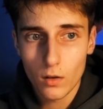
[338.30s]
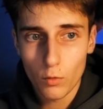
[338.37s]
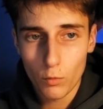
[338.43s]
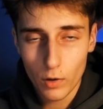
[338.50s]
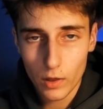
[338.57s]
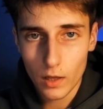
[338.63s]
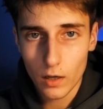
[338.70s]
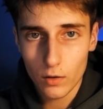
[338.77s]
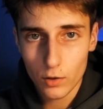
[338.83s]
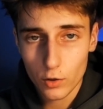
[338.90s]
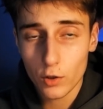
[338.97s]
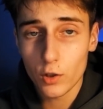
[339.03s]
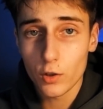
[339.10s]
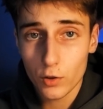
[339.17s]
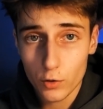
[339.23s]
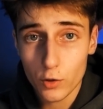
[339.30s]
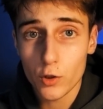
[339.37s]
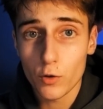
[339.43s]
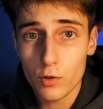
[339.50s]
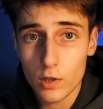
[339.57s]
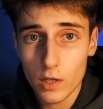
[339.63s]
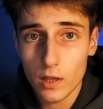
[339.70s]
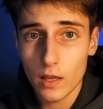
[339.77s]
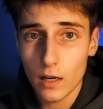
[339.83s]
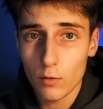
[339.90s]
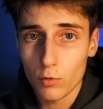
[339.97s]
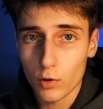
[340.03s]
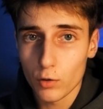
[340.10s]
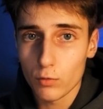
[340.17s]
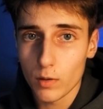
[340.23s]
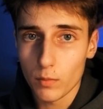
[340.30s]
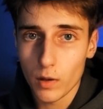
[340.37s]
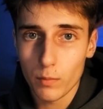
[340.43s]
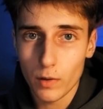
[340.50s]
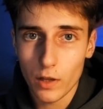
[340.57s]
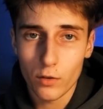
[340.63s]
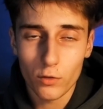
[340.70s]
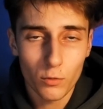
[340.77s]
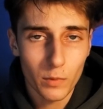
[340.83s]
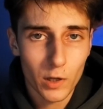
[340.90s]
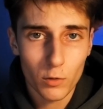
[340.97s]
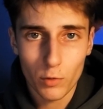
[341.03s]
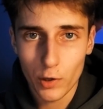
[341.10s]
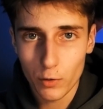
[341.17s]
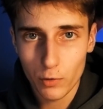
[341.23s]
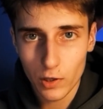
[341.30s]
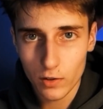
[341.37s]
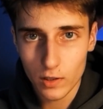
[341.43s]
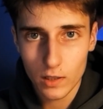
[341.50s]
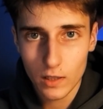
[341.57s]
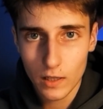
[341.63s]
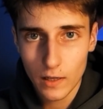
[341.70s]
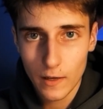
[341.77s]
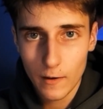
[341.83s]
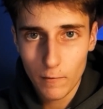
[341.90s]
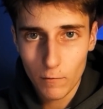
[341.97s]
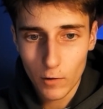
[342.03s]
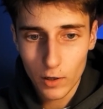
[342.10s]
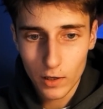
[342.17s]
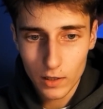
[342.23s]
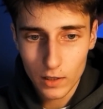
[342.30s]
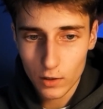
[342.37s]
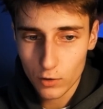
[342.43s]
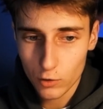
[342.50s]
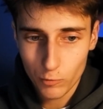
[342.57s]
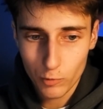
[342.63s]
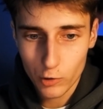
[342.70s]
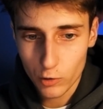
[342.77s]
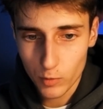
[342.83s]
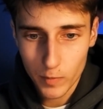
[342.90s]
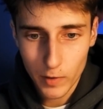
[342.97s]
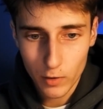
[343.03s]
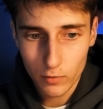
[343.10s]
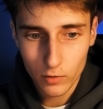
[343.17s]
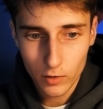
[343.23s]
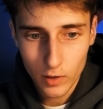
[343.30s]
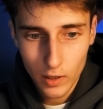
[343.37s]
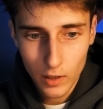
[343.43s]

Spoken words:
with that. You're going to associate that word with my brand, no matter where you hear it. Right, and that is super, super powerful.